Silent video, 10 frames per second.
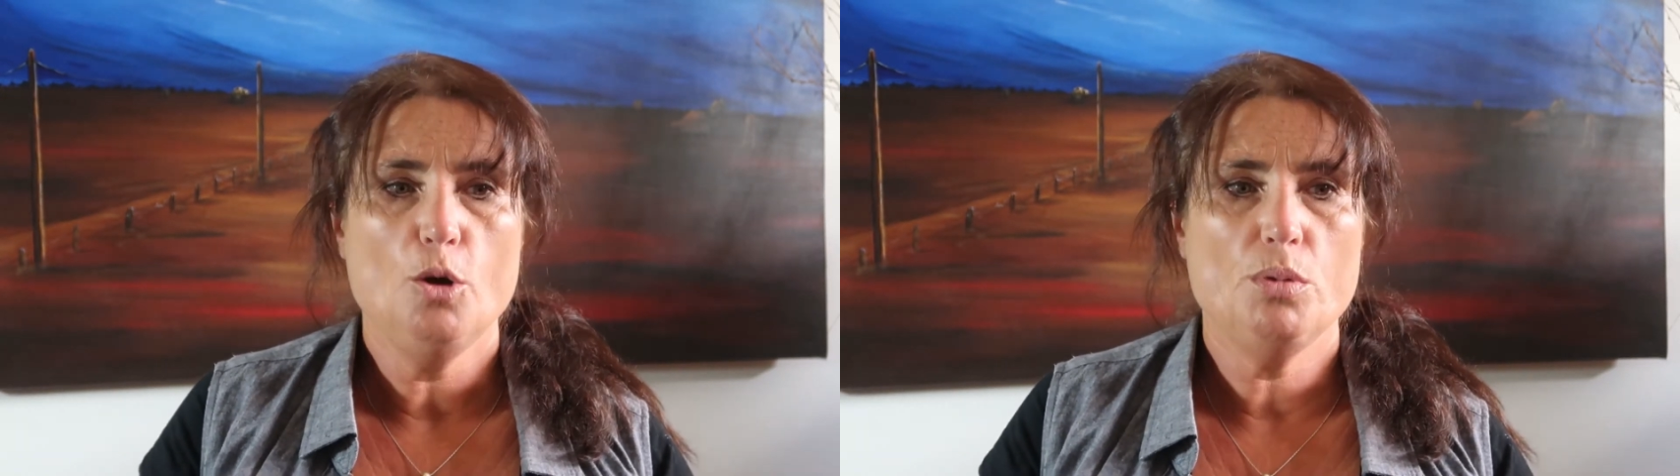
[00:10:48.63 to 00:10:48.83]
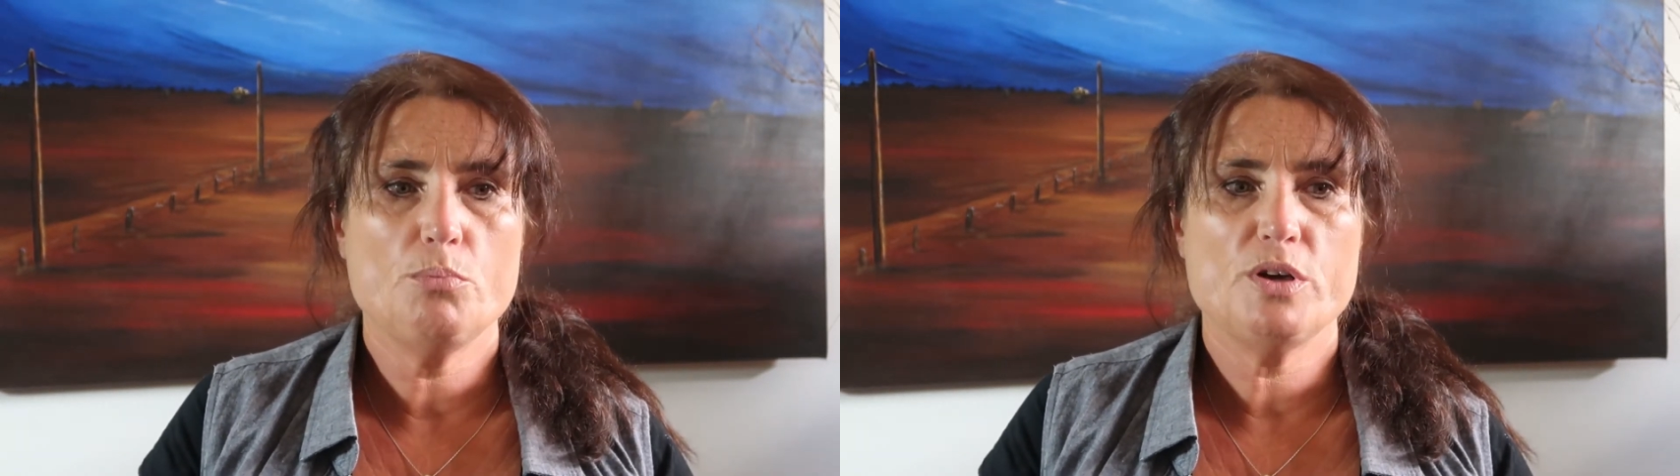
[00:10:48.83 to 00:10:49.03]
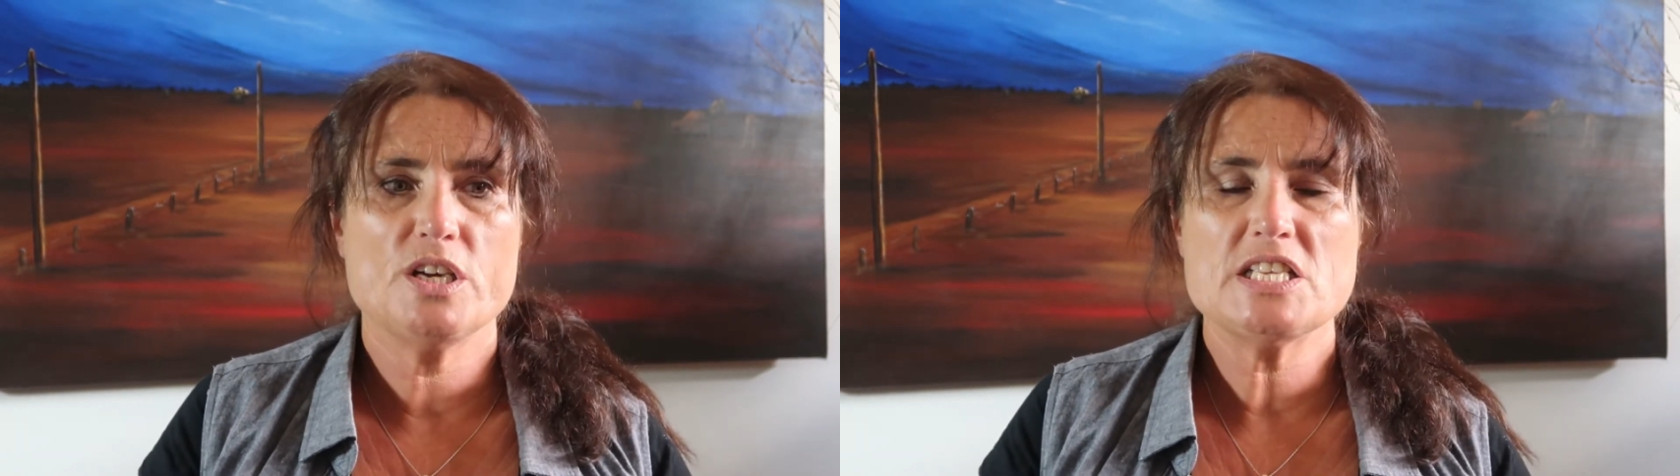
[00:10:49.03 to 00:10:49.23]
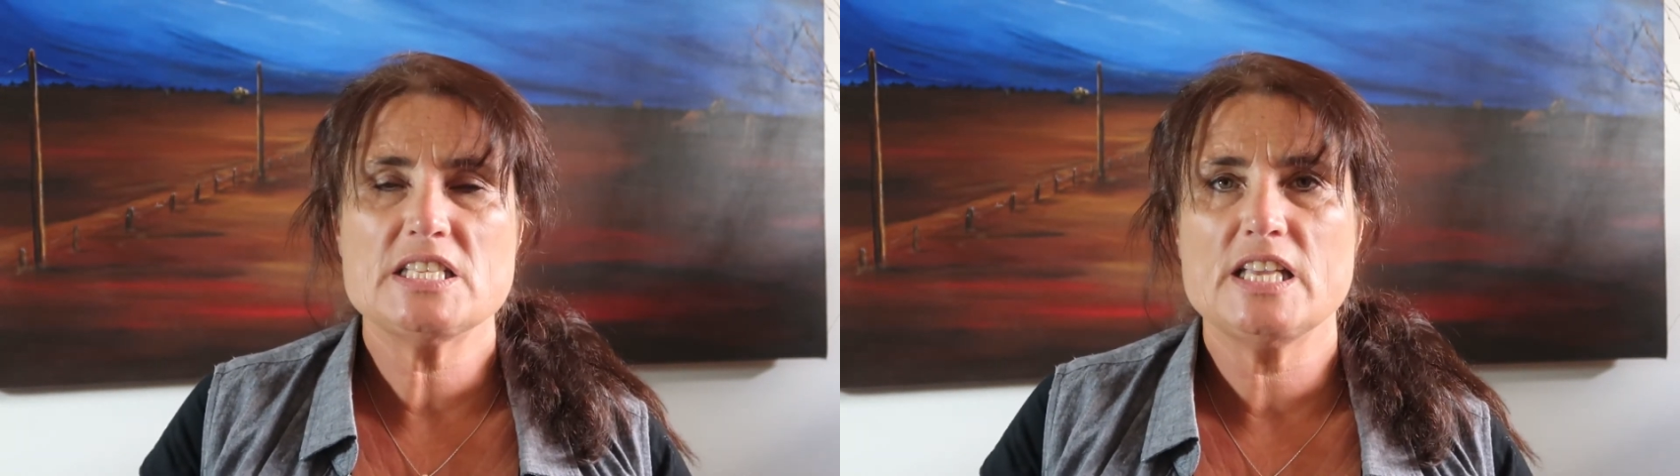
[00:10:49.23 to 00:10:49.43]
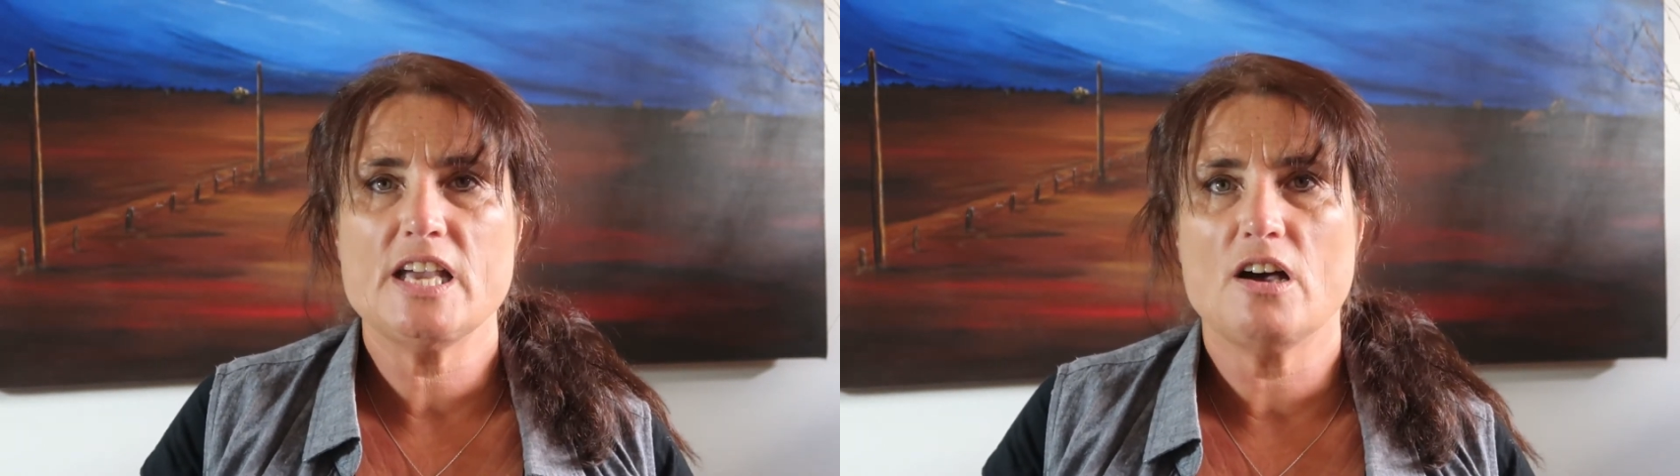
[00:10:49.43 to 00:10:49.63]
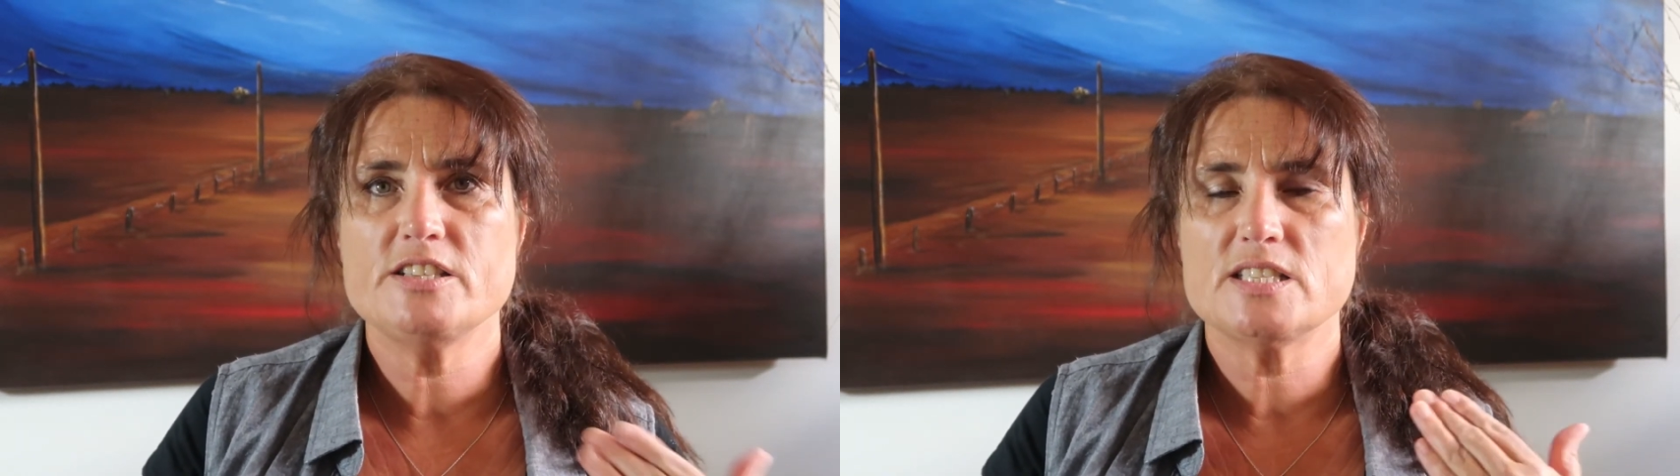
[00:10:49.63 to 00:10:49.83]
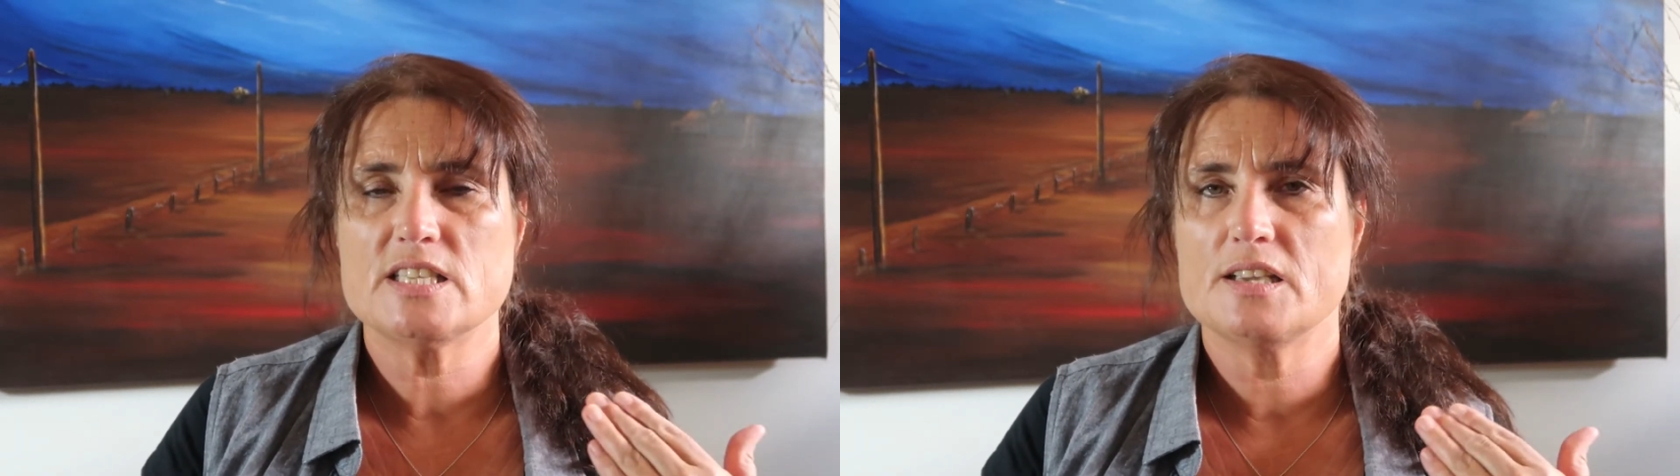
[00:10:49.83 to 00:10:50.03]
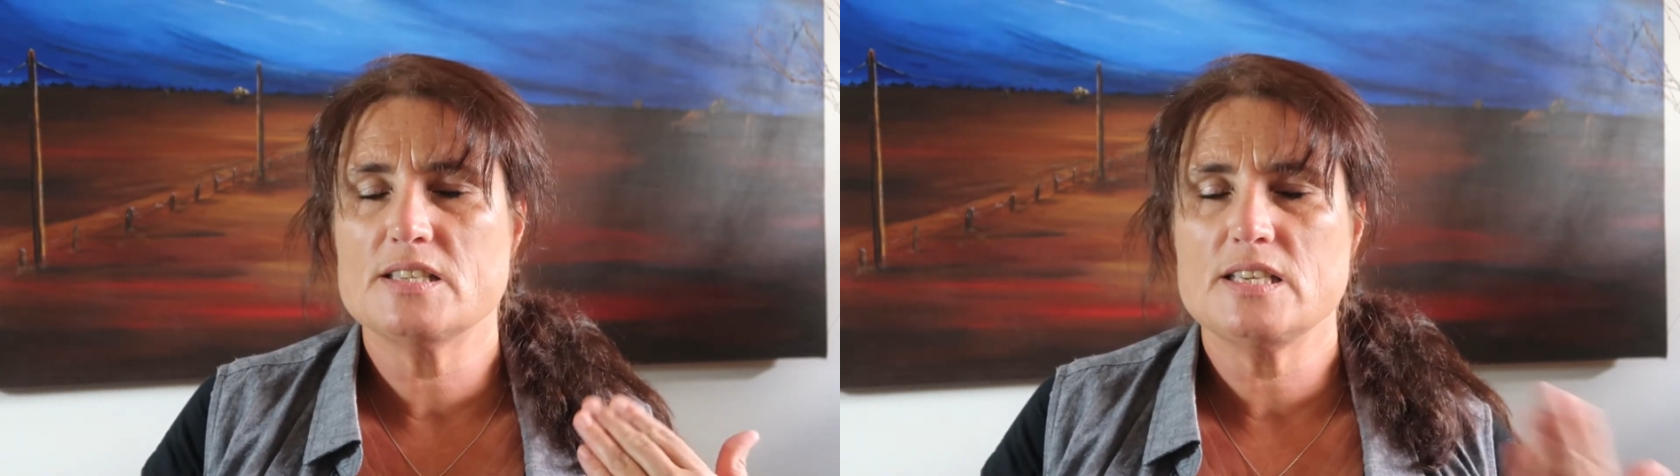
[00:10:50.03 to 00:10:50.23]
But personally, I just
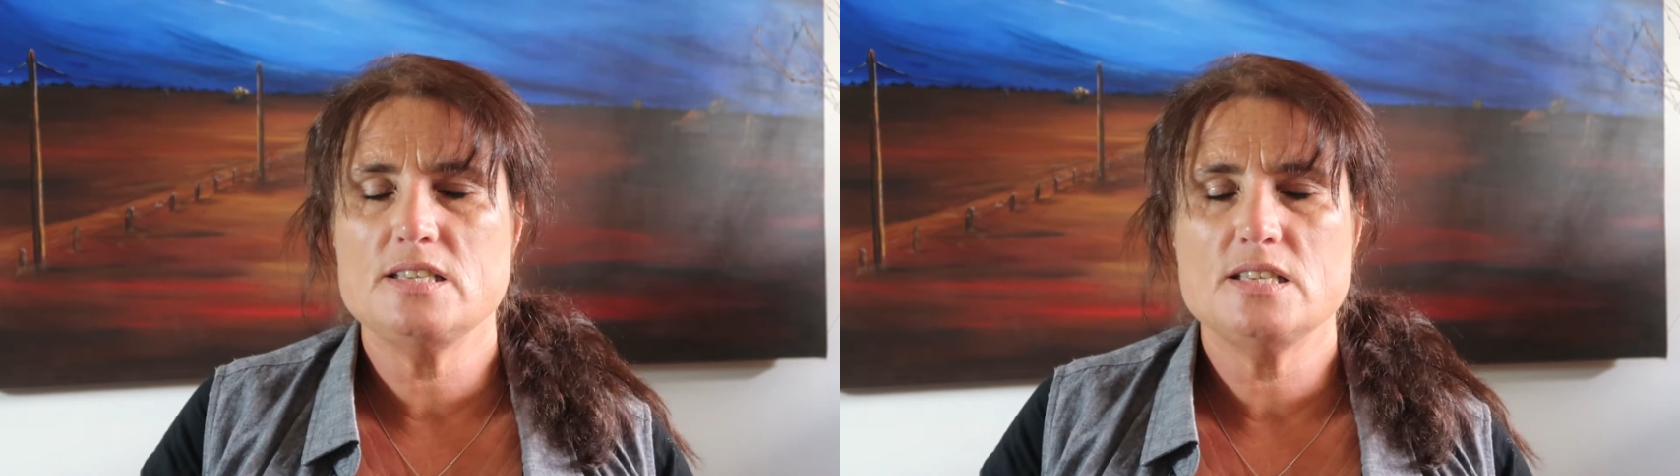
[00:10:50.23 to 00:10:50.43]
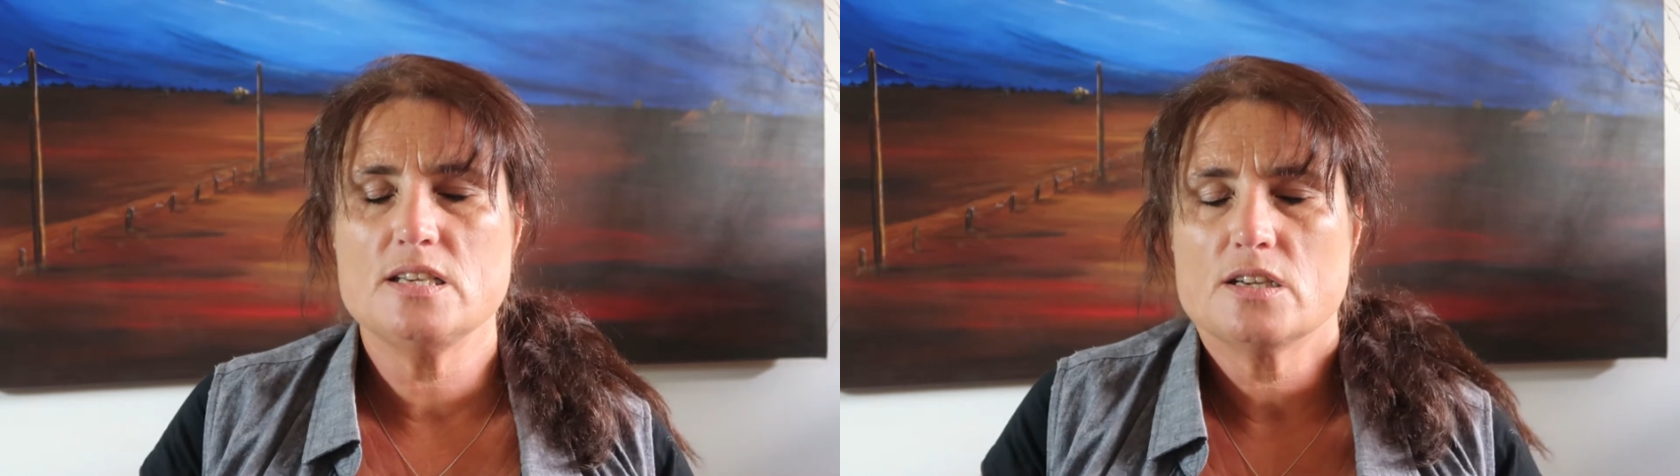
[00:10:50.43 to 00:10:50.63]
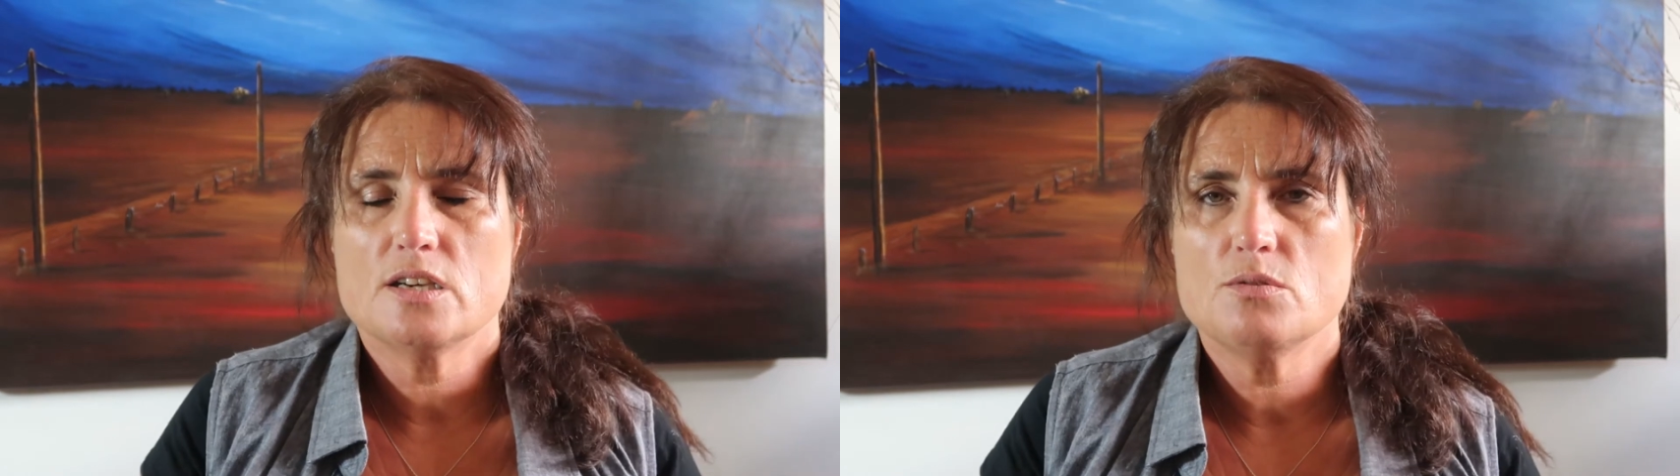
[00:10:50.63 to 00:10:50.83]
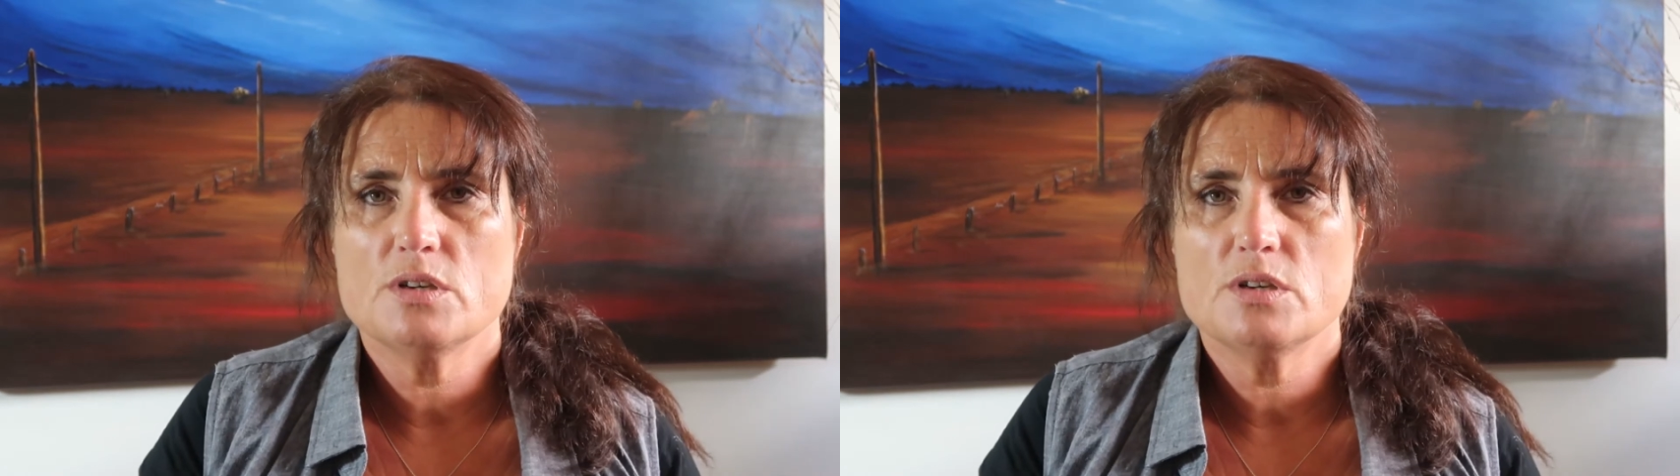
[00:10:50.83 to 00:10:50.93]
think it's easier to go